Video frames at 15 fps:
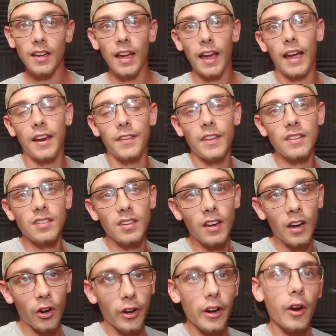and in this
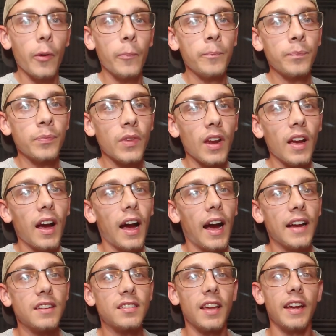scenario,
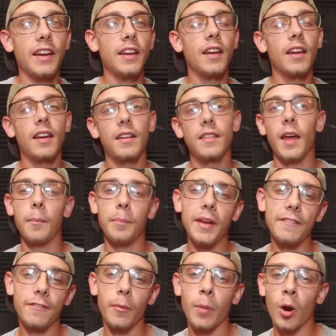I'd say that B
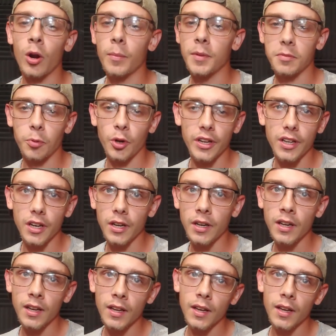for Burnham is pretty good,